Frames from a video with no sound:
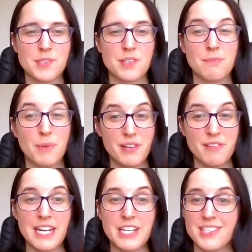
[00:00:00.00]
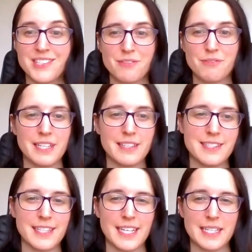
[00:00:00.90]
sort of motivations and
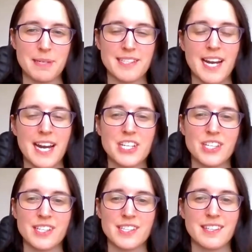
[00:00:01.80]
realistic expectations.